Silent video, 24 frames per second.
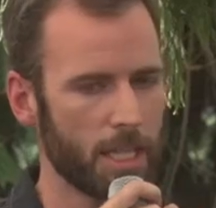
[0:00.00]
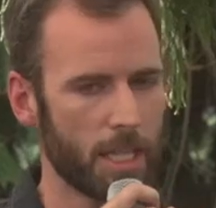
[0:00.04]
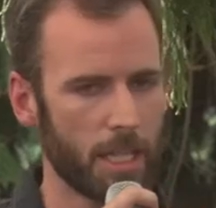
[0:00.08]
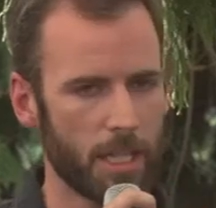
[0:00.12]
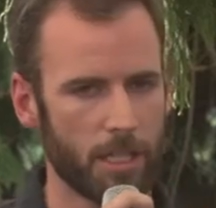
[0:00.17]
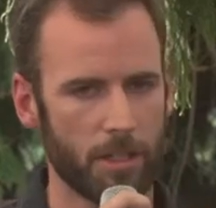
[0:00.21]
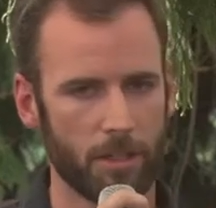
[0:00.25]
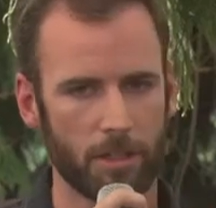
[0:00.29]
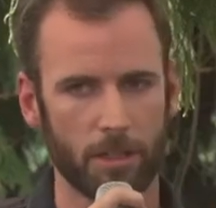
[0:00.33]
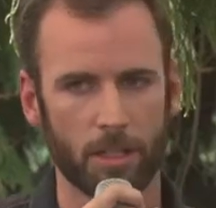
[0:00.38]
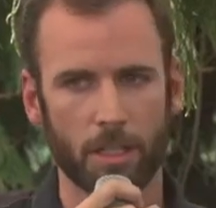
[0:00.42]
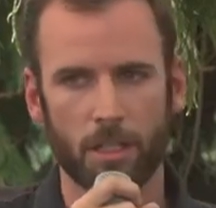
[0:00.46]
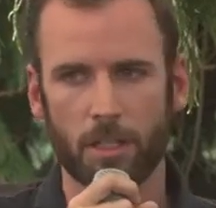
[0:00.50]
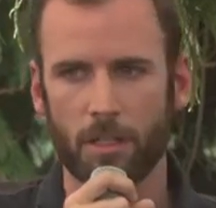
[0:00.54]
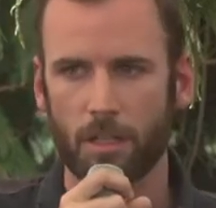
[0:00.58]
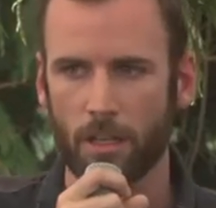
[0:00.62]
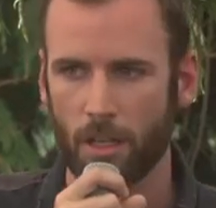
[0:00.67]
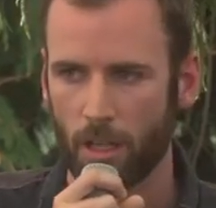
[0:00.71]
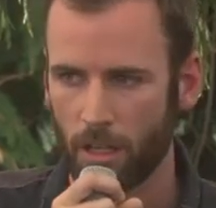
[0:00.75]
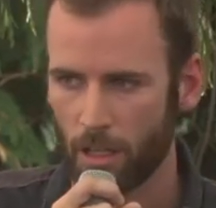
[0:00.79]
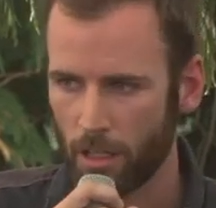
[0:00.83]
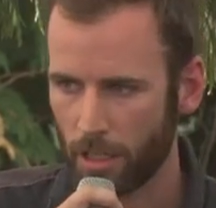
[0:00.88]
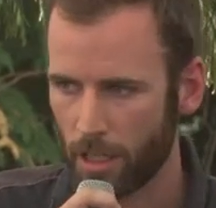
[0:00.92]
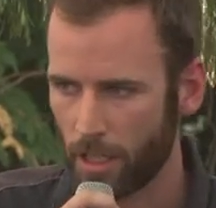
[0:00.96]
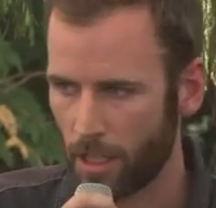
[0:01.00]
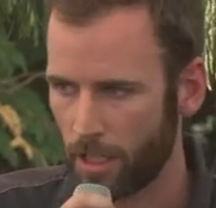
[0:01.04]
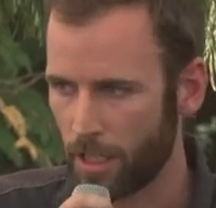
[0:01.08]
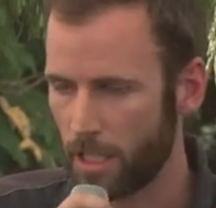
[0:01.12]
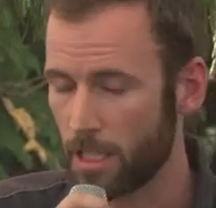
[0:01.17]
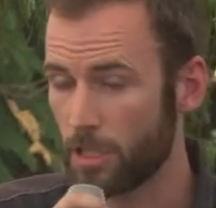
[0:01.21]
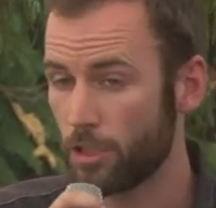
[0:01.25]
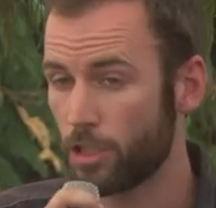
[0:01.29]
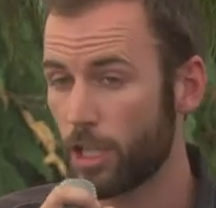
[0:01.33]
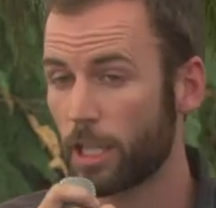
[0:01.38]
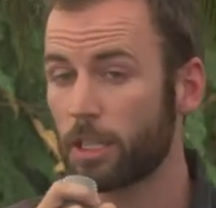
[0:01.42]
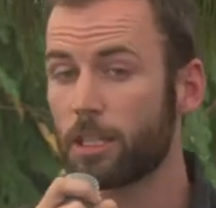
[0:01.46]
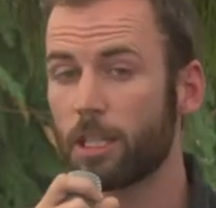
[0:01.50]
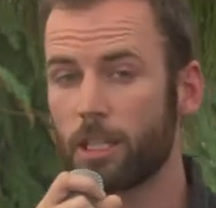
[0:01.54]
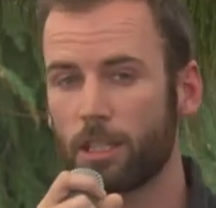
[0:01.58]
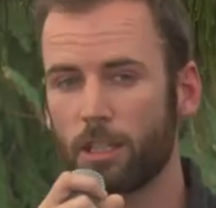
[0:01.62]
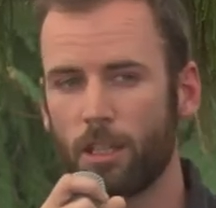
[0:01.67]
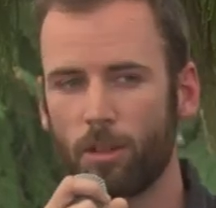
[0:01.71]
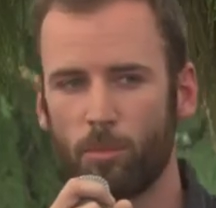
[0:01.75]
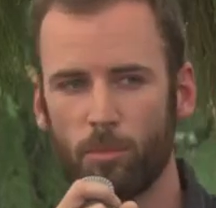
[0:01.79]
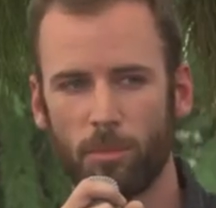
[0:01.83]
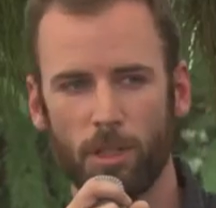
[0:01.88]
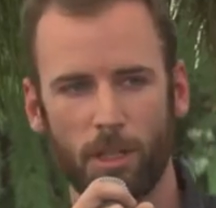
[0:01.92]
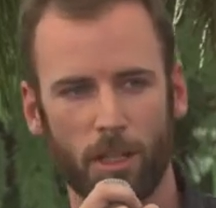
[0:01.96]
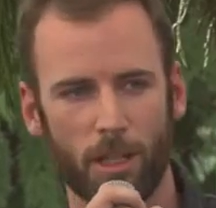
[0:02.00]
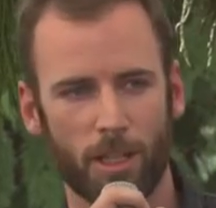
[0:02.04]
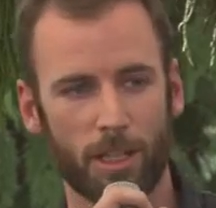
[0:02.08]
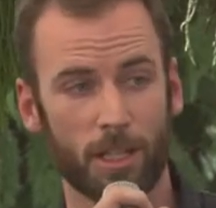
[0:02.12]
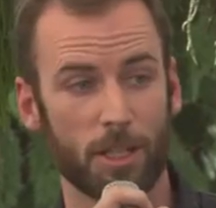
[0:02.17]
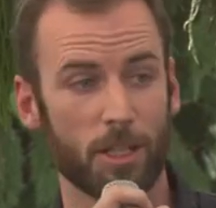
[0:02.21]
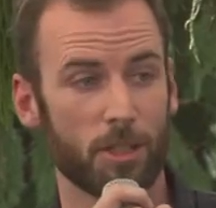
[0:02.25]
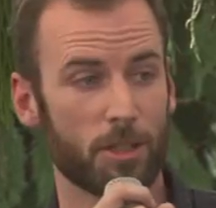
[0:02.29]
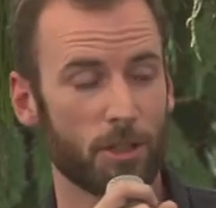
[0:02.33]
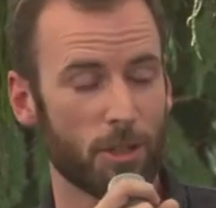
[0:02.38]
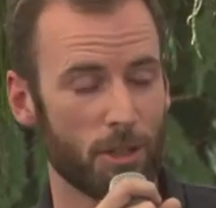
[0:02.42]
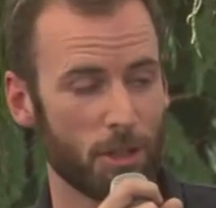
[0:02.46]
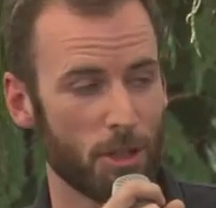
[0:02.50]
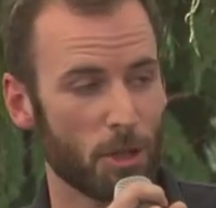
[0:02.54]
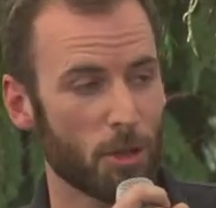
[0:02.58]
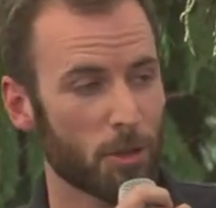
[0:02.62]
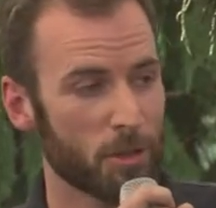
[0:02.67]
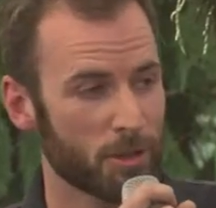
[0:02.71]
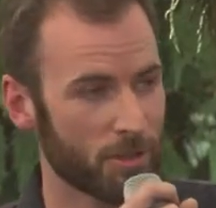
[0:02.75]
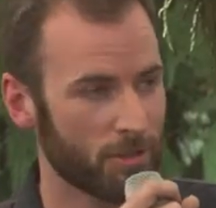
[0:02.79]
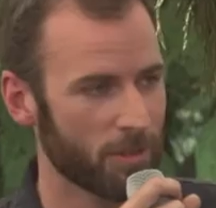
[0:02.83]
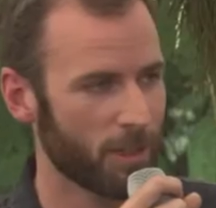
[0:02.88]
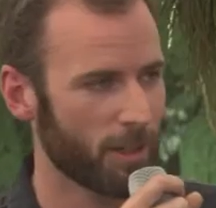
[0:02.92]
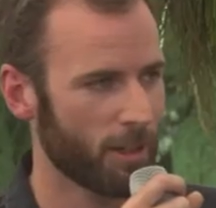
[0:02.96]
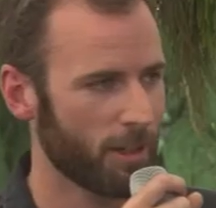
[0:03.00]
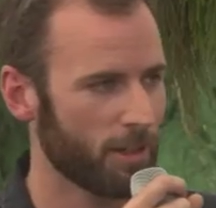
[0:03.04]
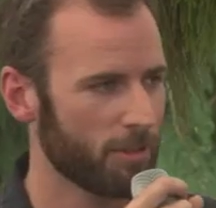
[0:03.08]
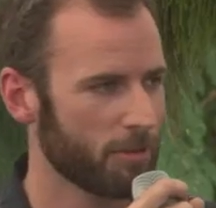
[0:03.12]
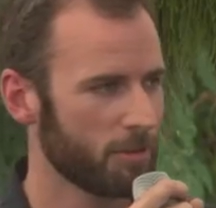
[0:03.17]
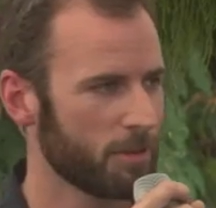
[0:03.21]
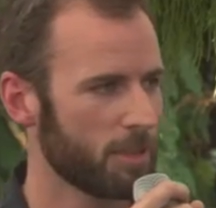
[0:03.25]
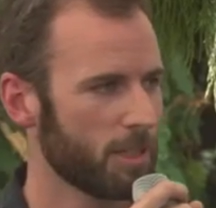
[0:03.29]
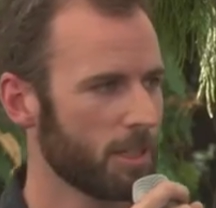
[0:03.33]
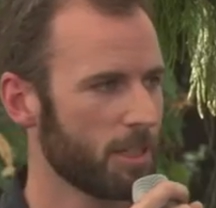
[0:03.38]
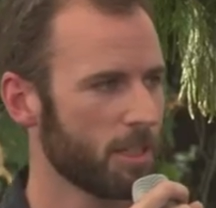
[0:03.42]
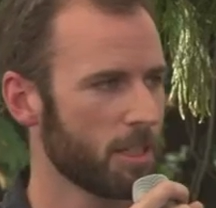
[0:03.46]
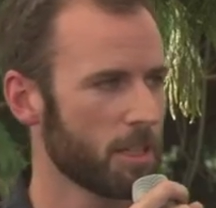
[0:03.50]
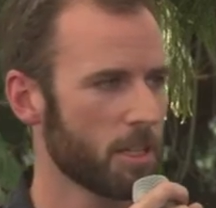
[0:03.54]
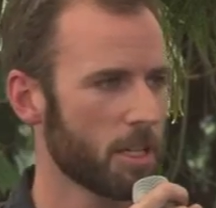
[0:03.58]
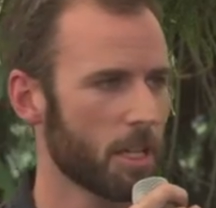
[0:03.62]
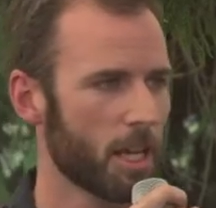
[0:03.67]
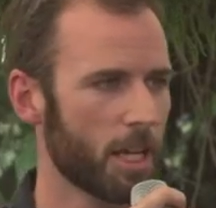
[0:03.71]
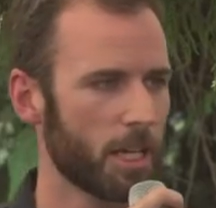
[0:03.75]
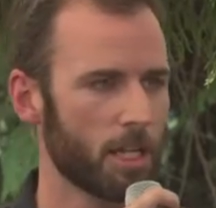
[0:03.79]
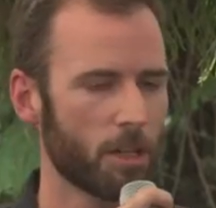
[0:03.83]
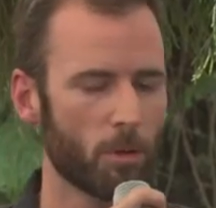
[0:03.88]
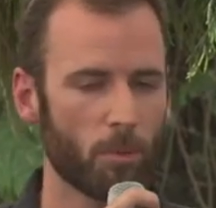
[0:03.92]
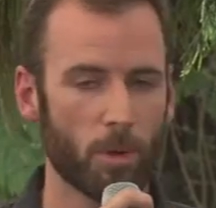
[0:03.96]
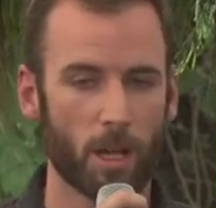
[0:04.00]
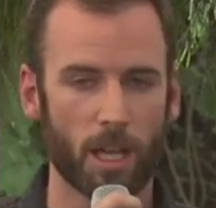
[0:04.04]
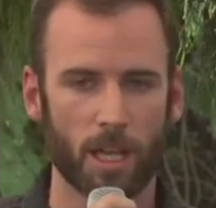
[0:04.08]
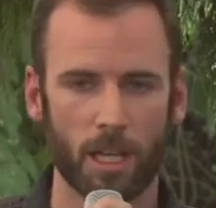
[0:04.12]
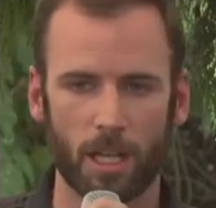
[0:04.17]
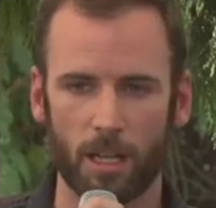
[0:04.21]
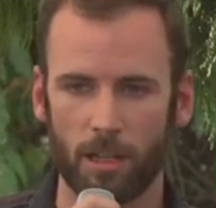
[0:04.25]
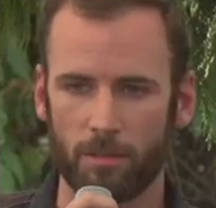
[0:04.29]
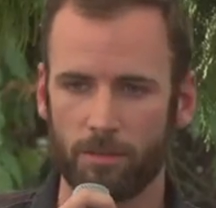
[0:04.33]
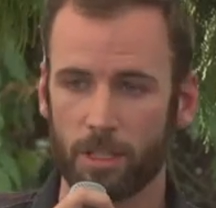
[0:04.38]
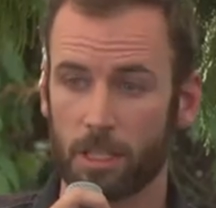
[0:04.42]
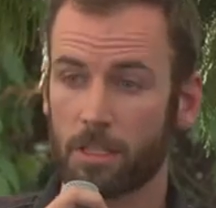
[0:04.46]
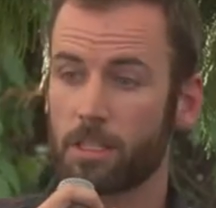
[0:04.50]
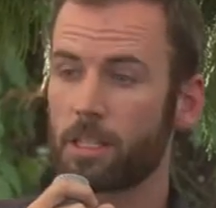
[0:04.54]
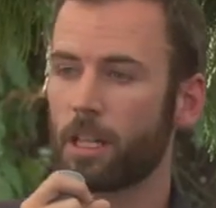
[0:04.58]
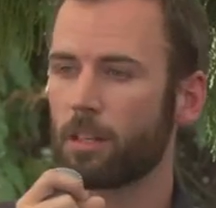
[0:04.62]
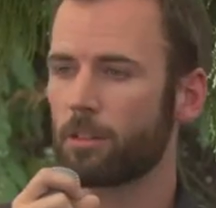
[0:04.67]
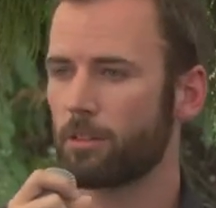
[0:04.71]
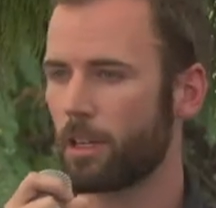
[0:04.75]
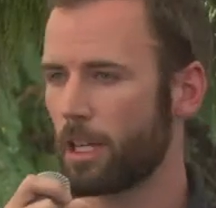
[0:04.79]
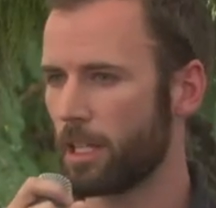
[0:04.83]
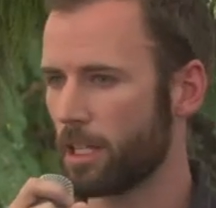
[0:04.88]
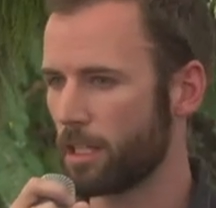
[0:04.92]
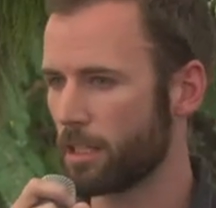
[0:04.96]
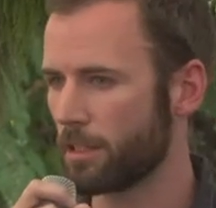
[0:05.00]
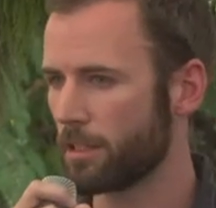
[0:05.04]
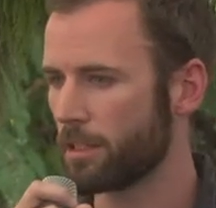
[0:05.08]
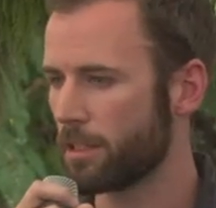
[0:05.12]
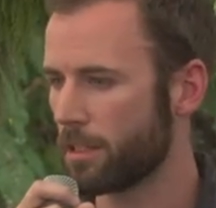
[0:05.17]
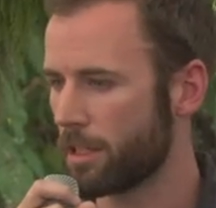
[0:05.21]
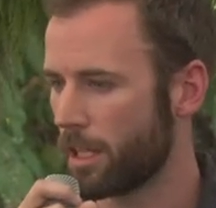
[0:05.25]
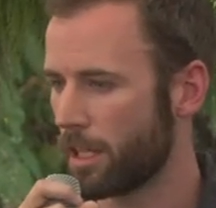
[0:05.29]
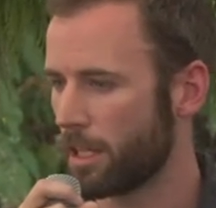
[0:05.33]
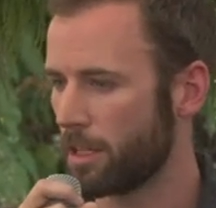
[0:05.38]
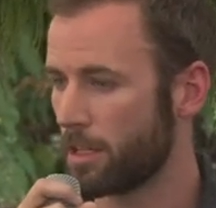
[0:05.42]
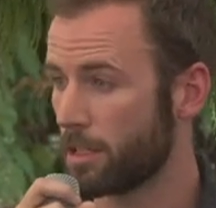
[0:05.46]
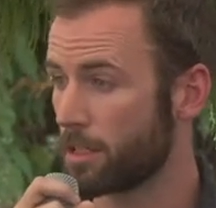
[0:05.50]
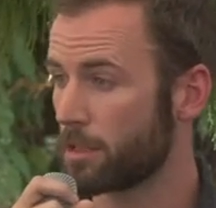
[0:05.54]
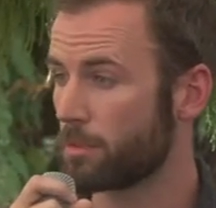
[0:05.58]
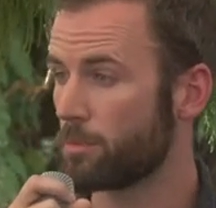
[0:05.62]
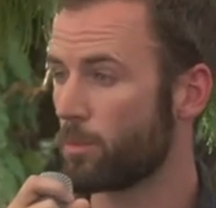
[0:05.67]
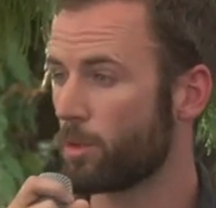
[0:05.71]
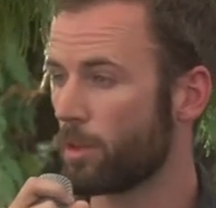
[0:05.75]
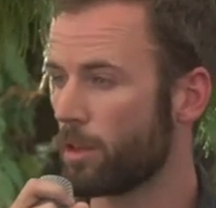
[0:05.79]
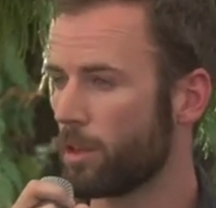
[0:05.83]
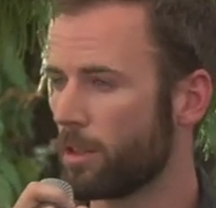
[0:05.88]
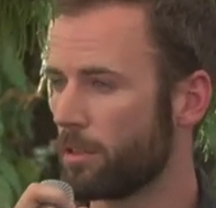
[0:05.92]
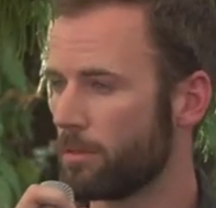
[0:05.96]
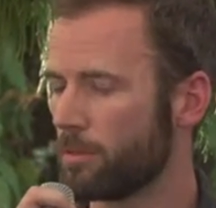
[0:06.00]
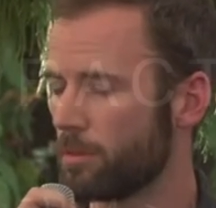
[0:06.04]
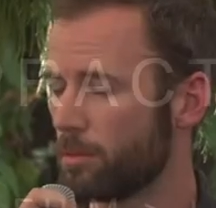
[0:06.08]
then injecting them into the noosphere in a way of accelerating this more